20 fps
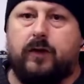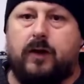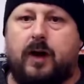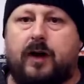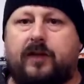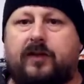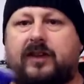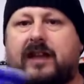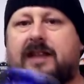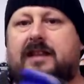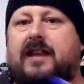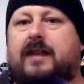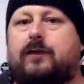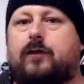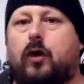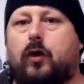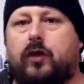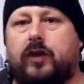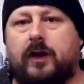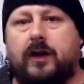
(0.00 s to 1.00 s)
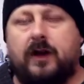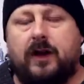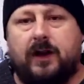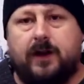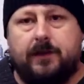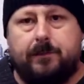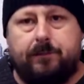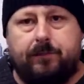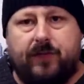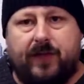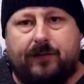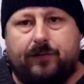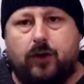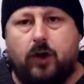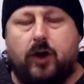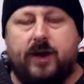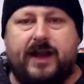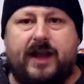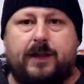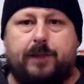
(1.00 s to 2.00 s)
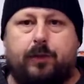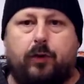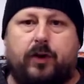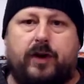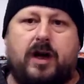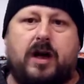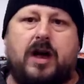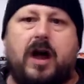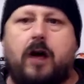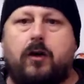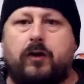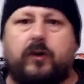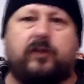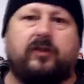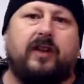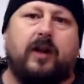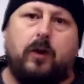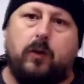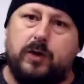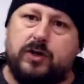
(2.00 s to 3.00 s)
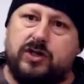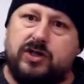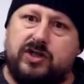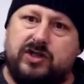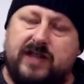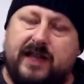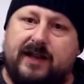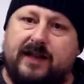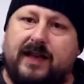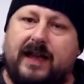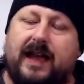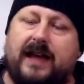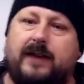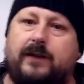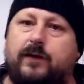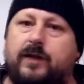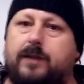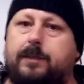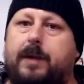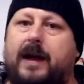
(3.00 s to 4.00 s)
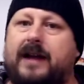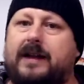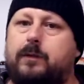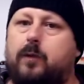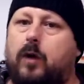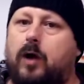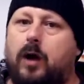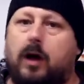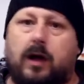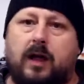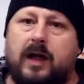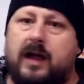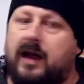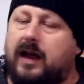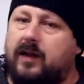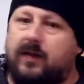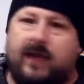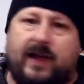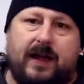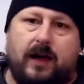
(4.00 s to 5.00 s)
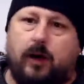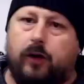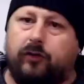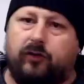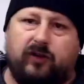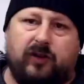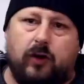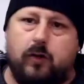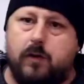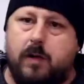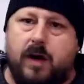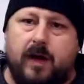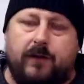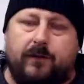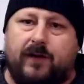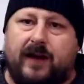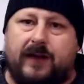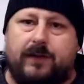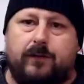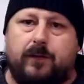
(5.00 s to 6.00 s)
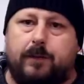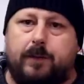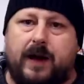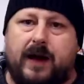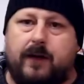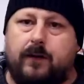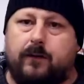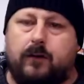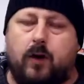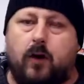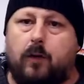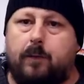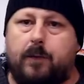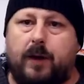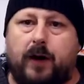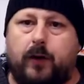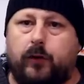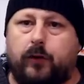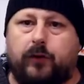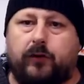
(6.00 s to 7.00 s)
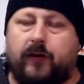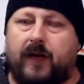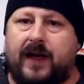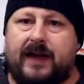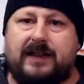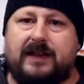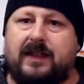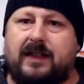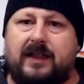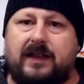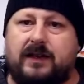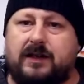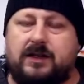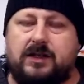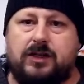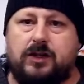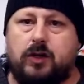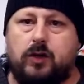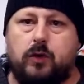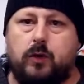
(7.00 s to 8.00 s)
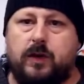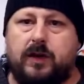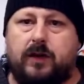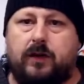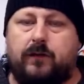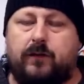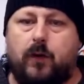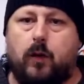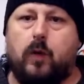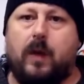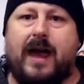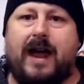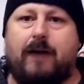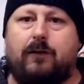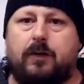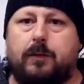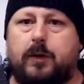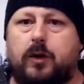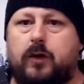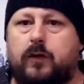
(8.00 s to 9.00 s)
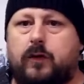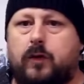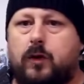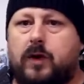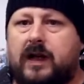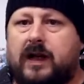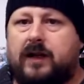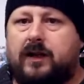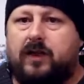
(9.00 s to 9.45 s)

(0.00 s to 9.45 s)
And I said they've got another product, Curacell, which is dedicated for the paintwork. They are still my favorite pair of combos for anything to do with fallout removal.